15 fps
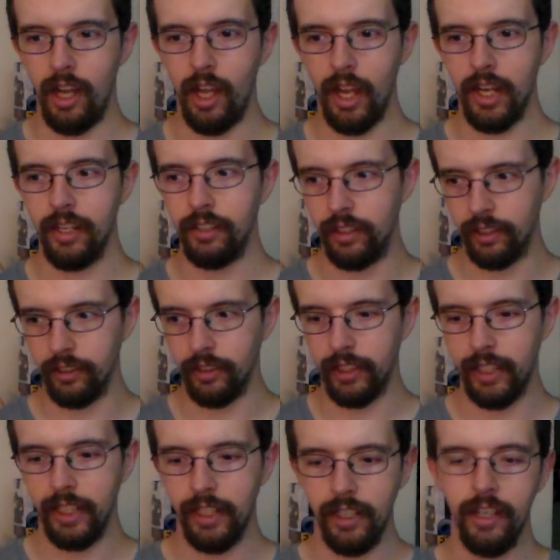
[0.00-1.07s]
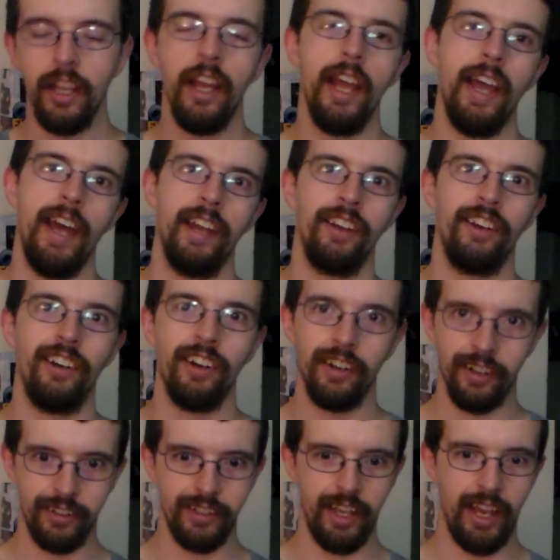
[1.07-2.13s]
I nearly had a
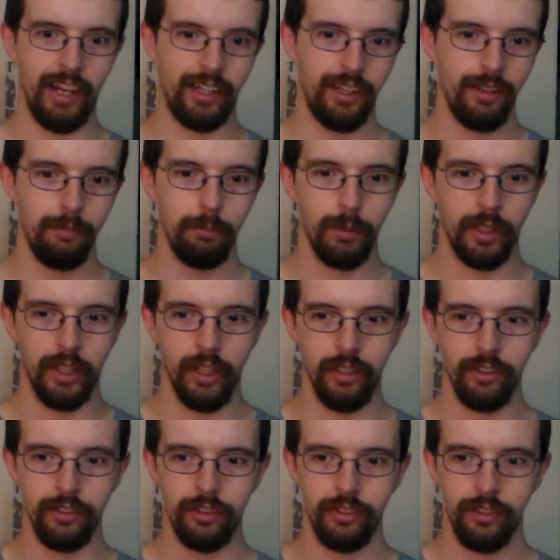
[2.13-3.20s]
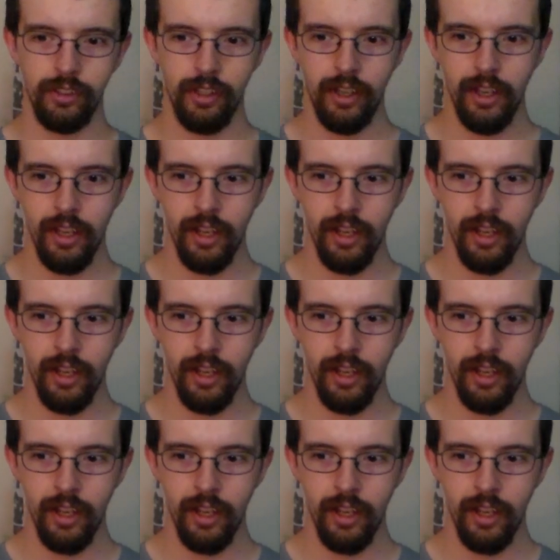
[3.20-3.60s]
heart attack because